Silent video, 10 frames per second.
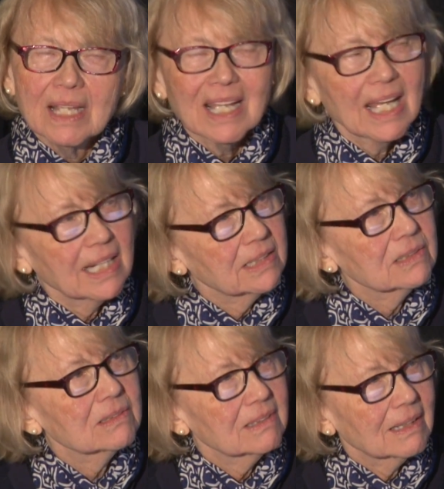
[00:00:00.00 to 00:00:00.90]
And
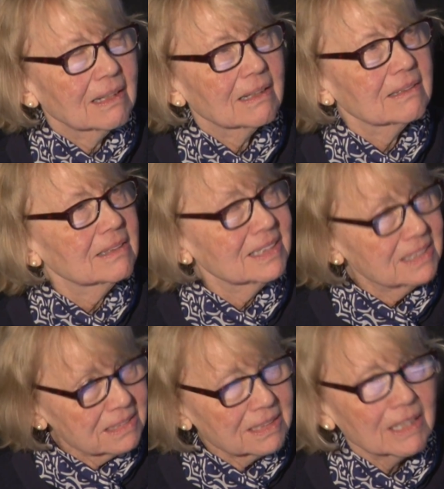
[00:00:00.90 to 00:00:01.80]
this
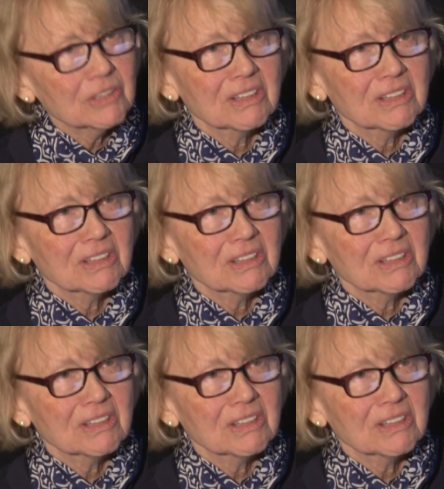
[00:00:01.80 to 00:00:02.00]
is another